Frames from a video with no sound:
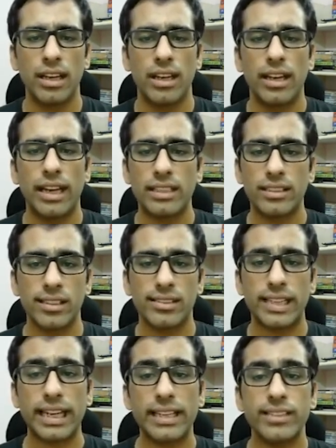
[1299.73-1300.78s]
And the
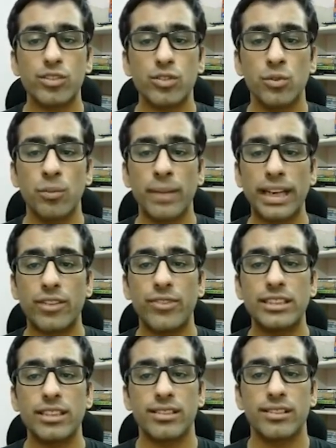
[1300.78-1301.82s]
second is to make
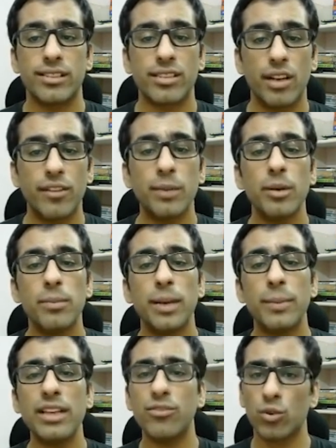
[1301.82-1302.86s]
features discoverable by
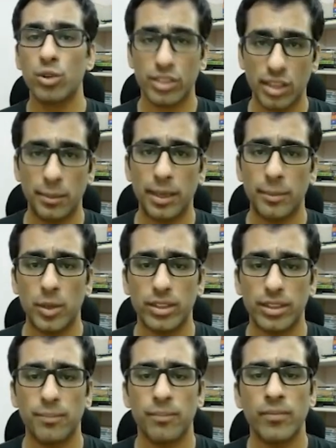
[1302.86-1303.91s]
being forthcoming about
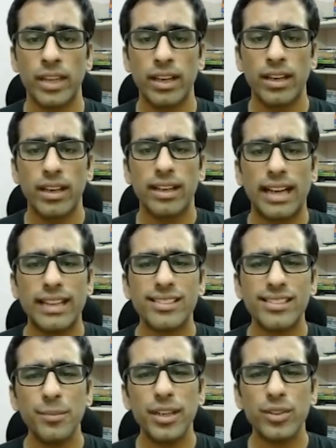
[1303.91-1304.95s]
them. Kinda
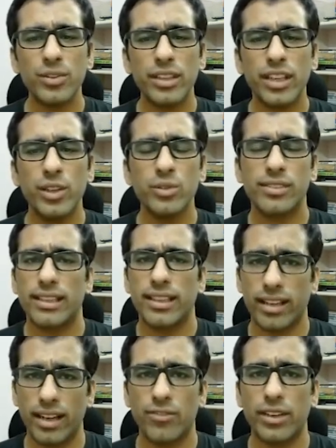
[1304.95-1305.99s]
similar to the cues that the
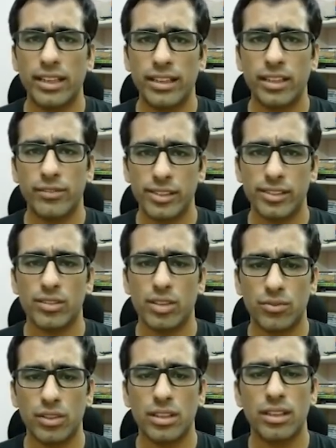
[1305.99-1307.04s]
graphical interfaces
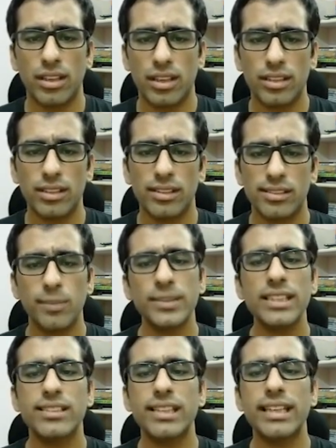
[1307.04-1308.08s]
offer. Some
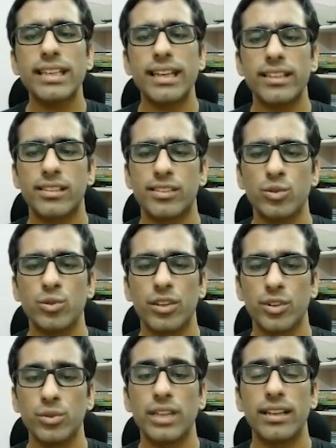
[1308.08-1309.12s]
things that can let us
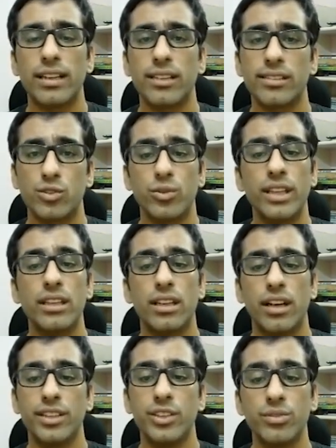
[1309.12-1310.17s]
do that are storing
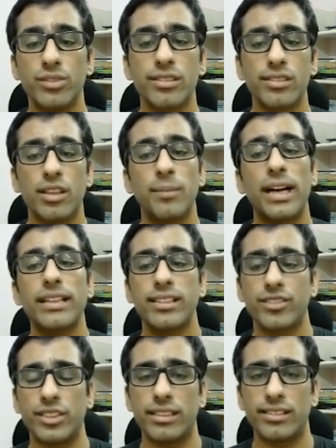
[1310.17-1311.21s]
a user's command
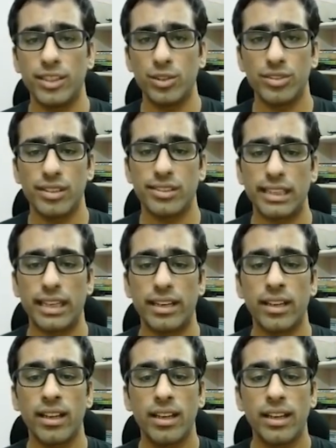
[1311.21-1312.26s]
history as a user CLI
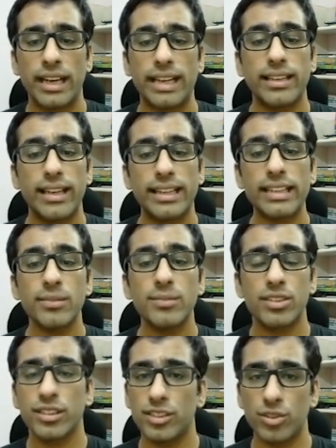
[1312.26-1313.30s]
and letting them
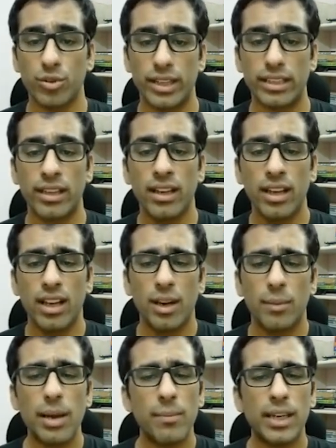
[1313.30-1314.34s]
search through it
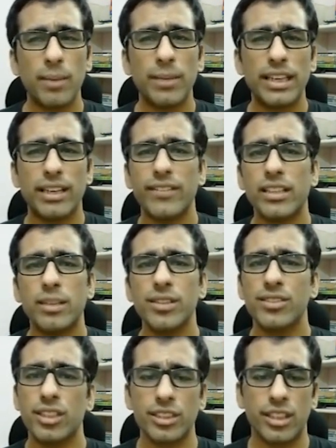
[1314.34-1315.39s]
by maybe giving them a
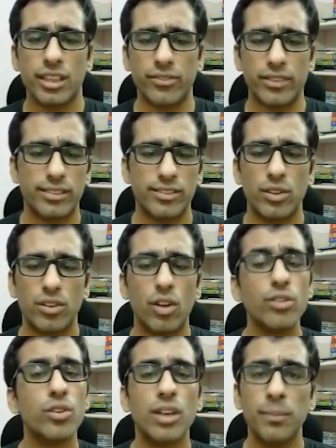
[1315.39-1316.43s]
search interface or
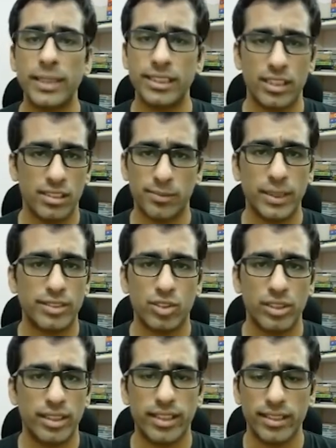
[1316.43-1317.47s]
auto-completions based on
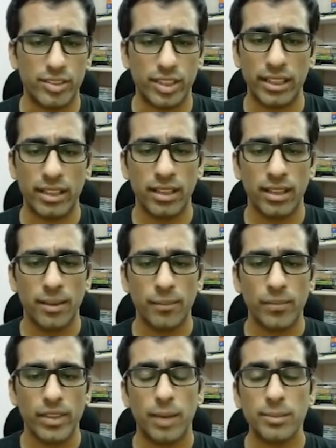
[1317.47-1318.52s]
that history.
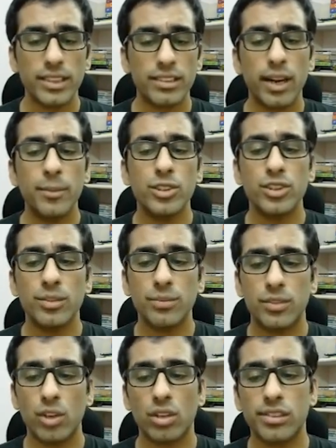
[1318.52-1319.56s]
Amjit
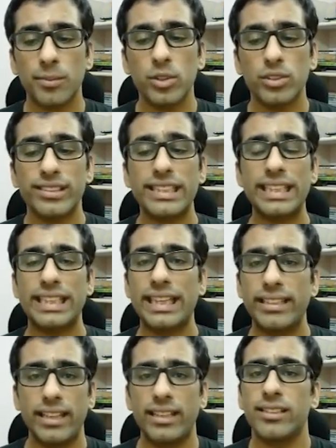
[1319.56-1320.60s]
Ramanujam talks about this in
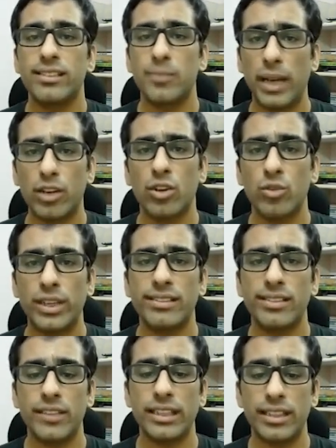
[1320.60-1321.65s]
detail in his PyCon
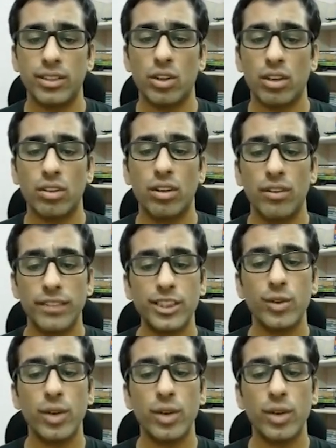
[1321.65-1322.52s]
2017 talk, which you can